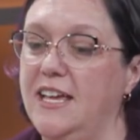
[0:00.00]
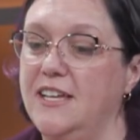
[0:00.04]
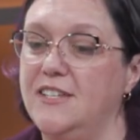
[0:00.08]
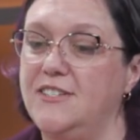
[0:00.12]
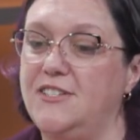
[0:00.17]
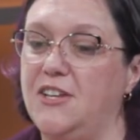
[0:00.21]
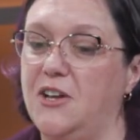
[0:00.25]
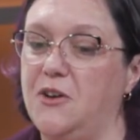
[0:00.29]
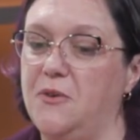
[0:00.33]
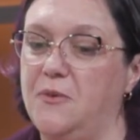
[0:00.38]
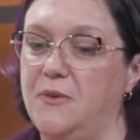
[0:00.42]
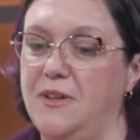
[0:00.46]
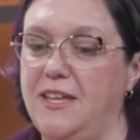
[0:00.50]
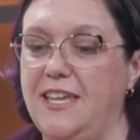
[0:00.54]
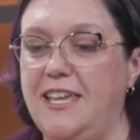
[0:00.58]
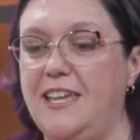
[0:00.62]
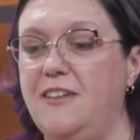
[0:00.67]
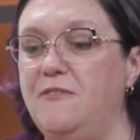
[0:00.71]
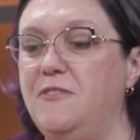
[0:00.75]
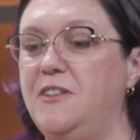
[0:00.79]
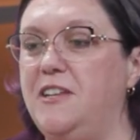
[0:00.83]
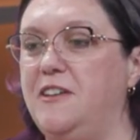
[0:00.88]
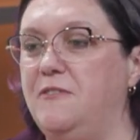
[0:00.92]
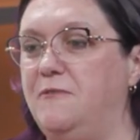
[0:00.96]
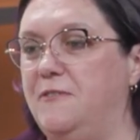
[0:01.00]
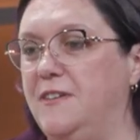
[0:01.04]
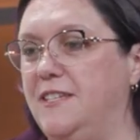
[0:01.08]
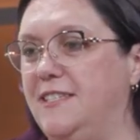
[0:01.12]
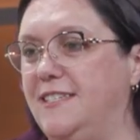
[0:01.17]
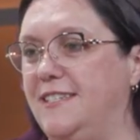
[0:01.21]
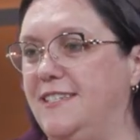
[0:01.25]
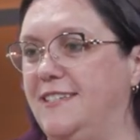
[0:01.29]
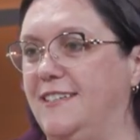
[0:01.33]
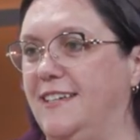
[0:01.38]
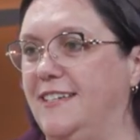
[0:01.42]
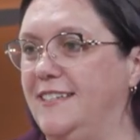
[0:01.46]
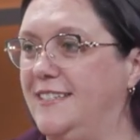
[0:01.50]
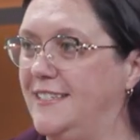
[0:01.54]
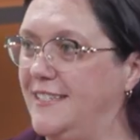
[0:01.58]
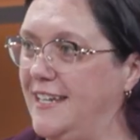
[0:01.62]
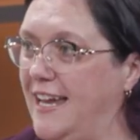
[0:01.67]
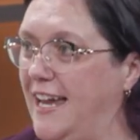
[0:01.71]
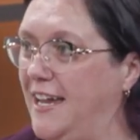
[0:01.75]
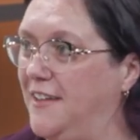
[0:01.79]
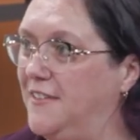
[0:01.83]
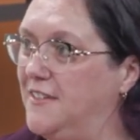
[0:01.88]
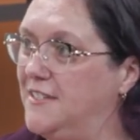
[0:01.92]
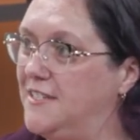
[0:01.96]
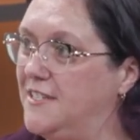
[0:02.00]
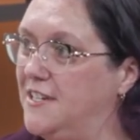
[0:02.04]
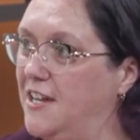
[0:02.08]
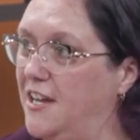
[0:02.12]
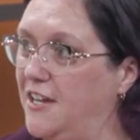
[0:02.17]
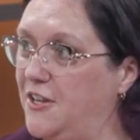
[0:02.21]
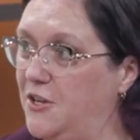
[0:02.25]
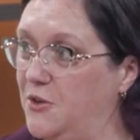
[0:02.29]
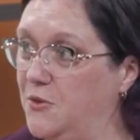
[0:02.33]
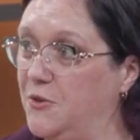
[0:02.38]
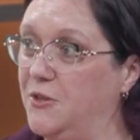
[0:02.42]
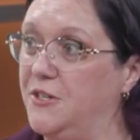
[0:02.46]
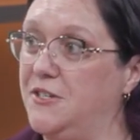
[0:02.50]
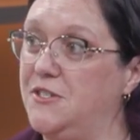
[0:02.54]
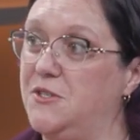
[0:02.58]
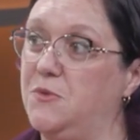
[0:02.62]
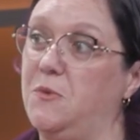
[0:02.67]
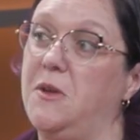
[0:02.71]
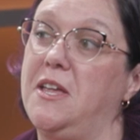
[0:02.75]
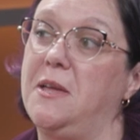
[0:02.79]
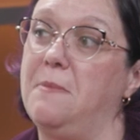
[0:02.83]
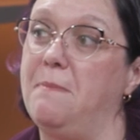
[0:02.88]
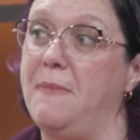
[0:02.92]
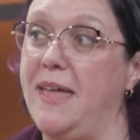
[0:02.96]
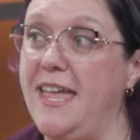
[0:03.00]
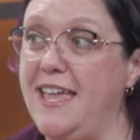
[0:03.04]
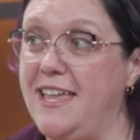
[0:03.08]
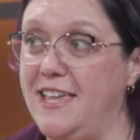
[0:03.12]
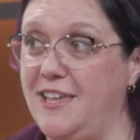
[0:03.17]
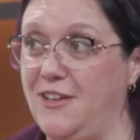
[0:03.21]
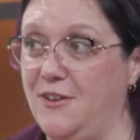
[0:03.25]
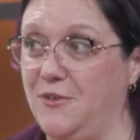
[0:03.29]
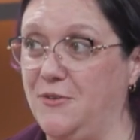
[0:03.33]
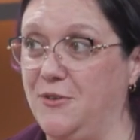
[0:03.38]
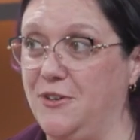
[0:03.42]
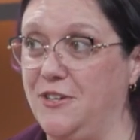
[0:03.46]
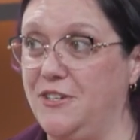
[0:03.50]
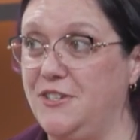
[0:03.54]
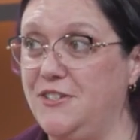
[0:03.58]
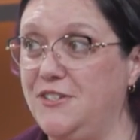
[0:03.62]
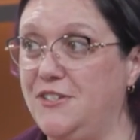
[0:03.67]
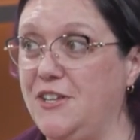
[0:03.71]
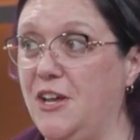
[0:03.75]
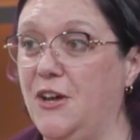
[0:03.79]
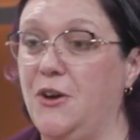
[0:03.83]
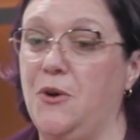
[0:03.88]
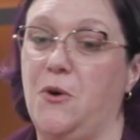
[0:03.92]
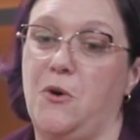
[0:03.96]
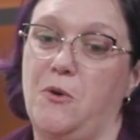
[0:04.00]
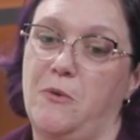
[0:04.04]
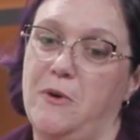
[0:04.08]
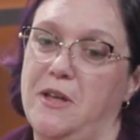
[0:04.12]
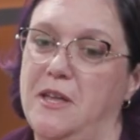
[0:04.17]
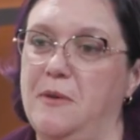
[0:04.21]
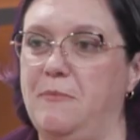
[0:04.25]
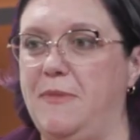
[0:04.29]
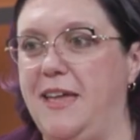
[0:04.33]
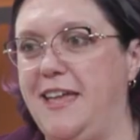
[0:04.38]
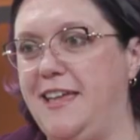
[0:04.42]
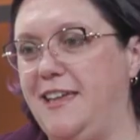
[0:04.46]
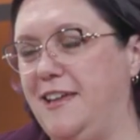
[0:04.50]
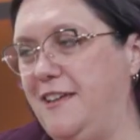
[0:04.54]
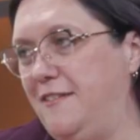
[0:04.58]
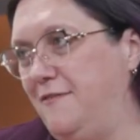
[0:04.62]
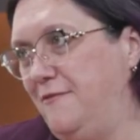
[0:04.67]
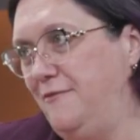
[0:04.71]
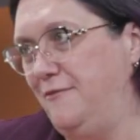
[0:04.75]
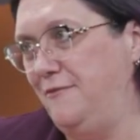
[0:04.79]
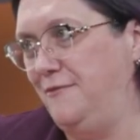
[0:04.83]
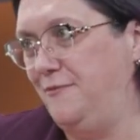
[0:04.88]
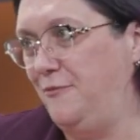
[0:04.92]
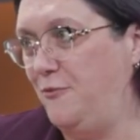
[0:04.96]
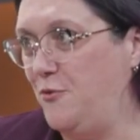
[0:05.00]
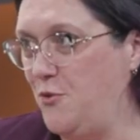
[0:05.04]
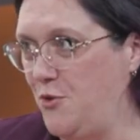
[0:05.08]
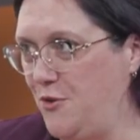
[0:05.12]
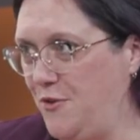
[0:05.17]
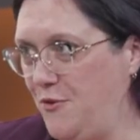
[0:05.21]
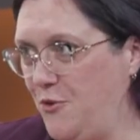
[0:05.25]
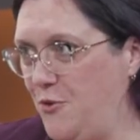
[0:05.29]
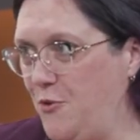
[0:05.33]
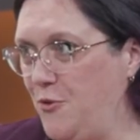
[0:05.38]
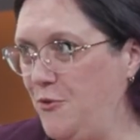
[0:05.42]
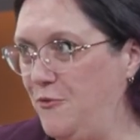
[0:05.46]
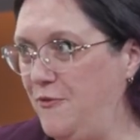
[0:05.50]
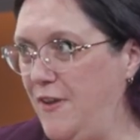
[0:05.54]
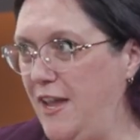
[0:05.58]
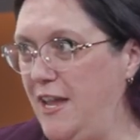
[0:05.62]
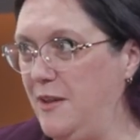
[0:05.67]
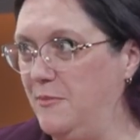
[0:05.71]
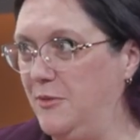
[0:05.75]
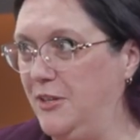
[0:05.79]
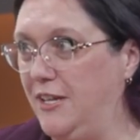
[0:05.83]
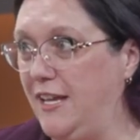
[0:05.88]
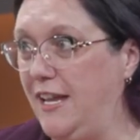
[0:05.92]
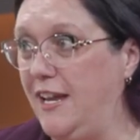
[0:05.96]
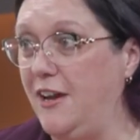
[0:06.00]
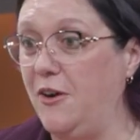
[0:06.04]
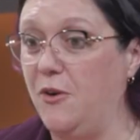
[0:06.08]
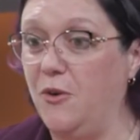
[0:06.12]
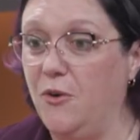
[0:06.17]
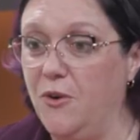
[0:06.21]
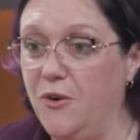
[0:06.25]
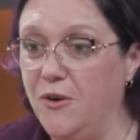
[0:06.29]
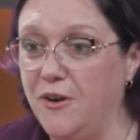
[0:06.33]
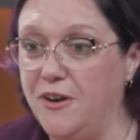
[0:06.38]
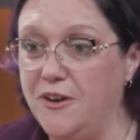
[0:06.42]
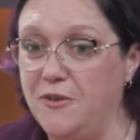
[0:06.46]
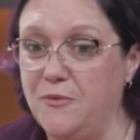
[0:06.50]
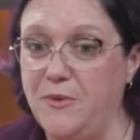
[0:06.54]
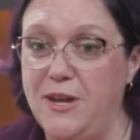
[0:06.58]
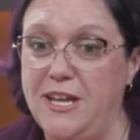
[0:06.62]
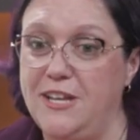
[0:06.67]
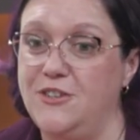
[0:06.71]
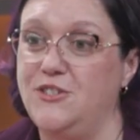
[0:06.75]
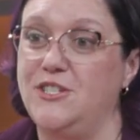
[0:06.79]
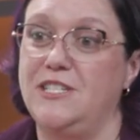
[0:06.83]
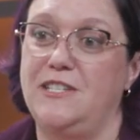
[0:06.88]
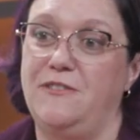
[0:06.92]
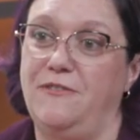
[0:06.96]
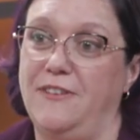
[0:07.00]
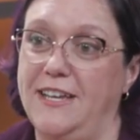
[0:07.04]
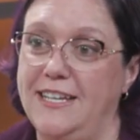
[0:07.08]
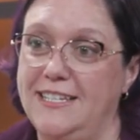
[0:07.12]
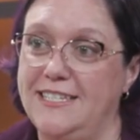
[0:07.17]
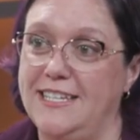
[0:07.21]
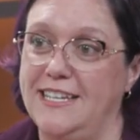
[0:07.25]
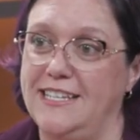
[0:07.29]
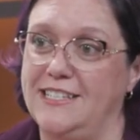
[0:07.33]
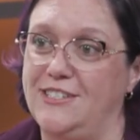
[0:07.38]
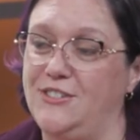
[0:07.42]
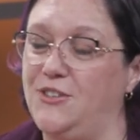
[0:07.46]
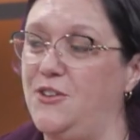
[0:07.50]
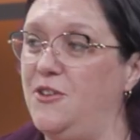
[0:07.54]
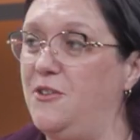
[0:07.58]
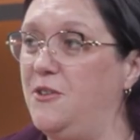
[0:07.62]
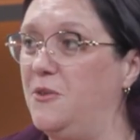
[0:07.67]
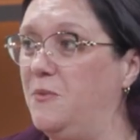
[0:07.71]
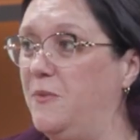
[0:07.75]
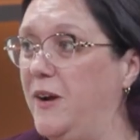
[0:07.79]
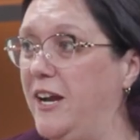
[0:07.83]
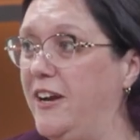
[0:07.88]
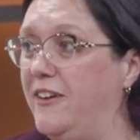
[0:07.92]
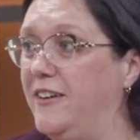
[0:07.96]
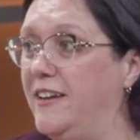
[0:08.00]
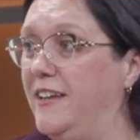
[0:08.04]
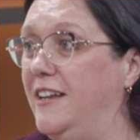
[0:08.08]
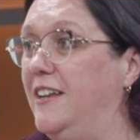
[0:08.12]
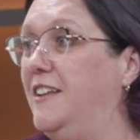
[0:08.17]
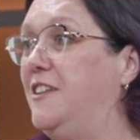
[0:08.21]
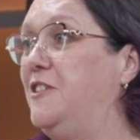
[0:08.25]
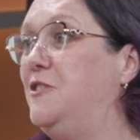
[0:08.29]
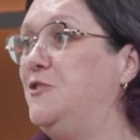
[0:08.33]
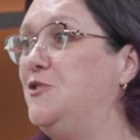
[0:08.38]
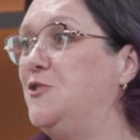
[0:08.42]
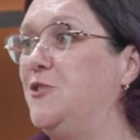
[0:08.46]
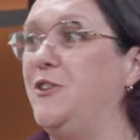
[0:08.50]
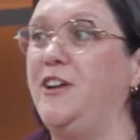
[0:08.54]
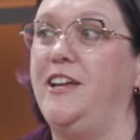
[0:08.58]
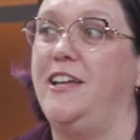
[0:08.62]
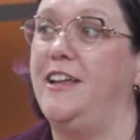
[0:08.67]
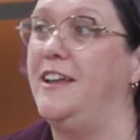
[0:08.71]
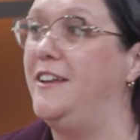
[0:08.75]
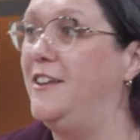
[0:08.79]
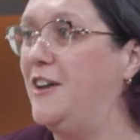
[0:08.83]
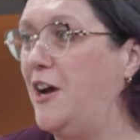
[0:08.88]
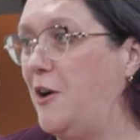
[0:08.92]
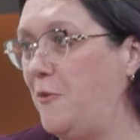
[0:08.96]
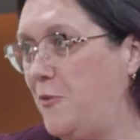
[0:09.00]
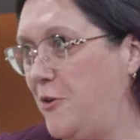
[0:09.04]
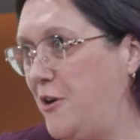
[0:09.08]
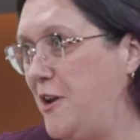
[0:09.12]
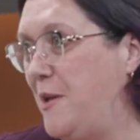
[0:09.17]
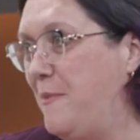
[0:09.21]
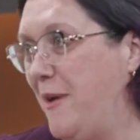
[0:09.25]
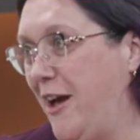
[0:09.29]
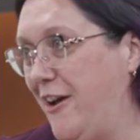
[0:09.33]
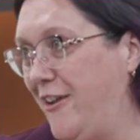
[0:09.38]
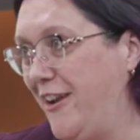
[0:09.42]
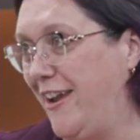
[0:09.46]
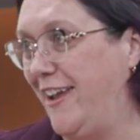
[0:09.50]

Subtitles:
So even if it's a style that's not yours, we can make it yours, or we can make it for the whole family, or we can just fix it so you can wear it and enjoy it and not worry about